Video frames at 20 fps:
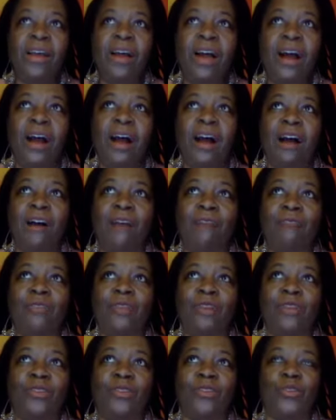um,
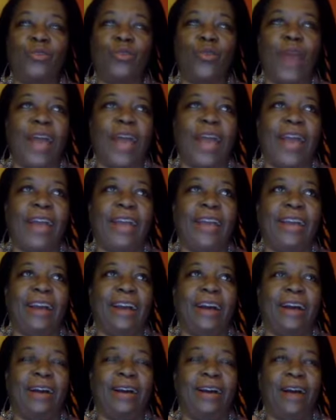to a,
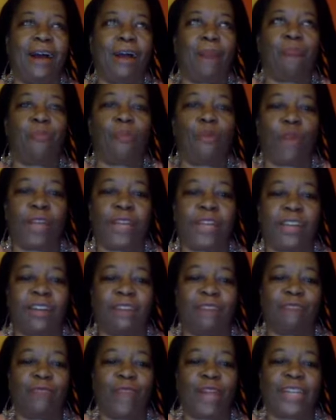a, a point
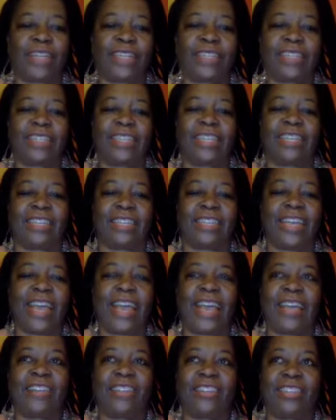of
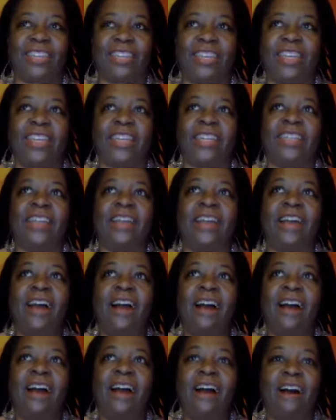reconciliation,
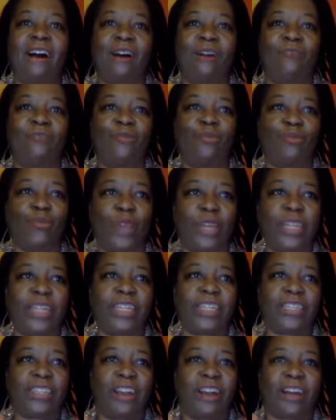um,
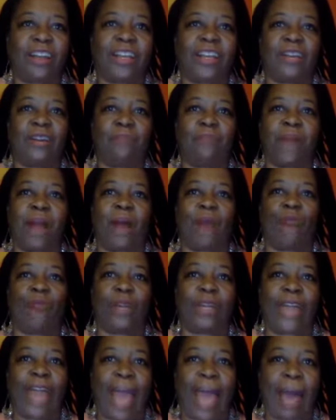really talking about
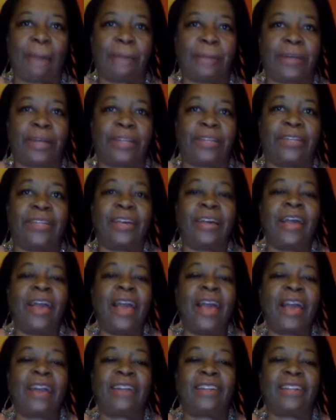what happened?
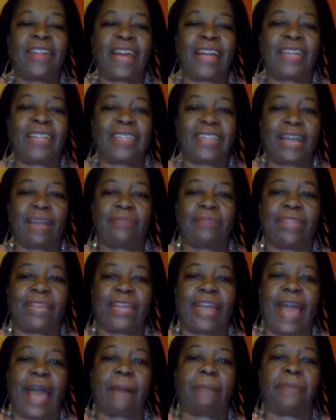And a lot of times that
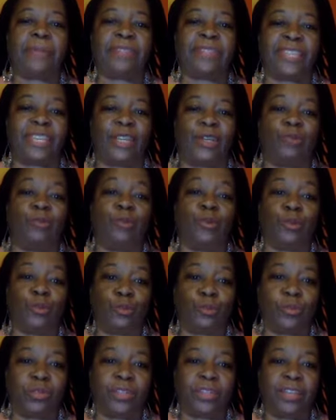happens in
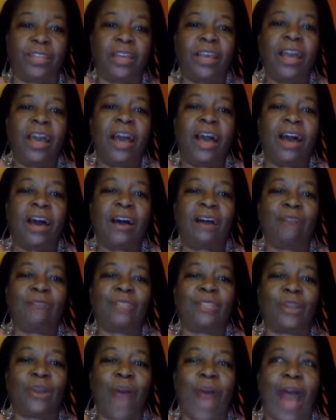groups. Um,
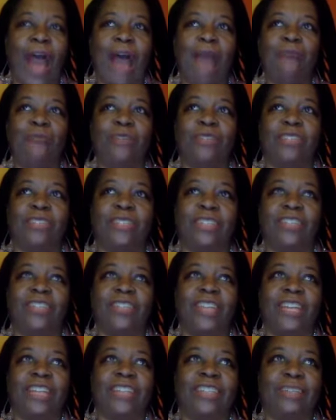so I would
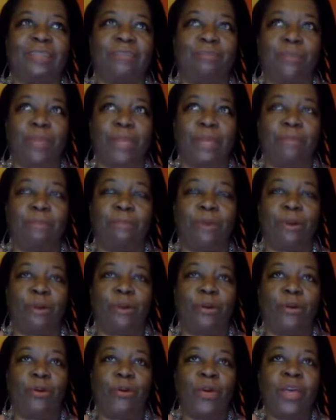suggest that
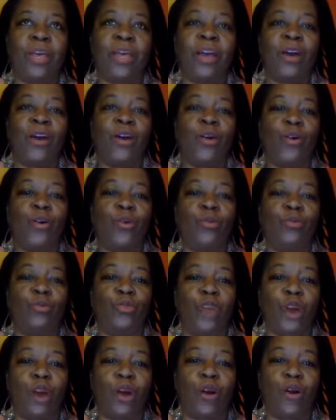people who
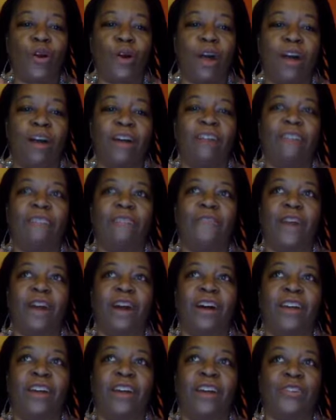know of
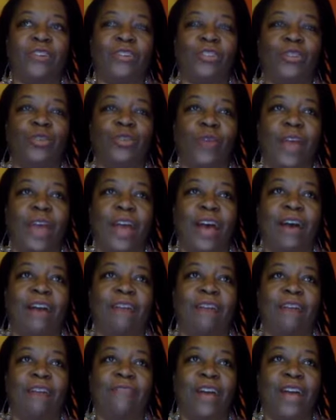others who have